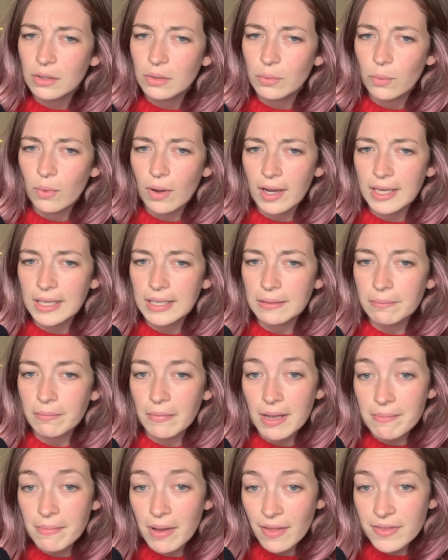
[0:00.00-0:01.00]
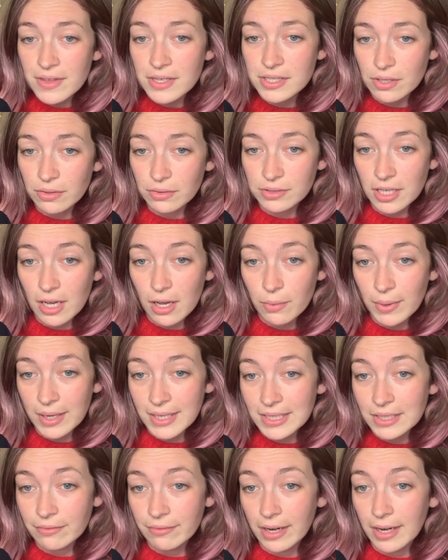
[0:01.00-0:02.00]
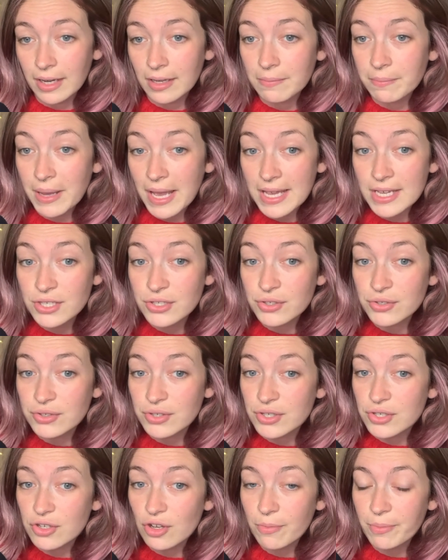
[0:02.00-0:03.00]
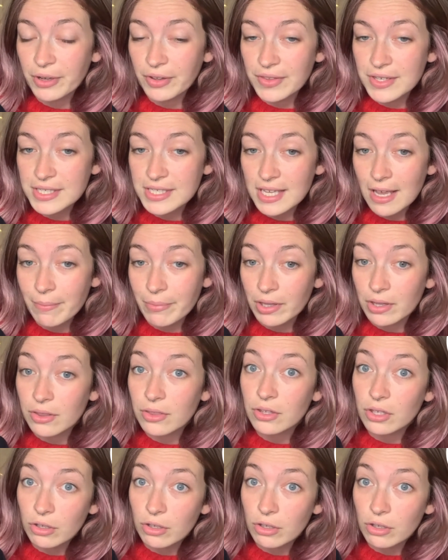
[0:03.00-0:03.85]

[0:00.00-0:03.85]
"Why, my mother sold her wedding ring and paid you to stop on the Sabbath.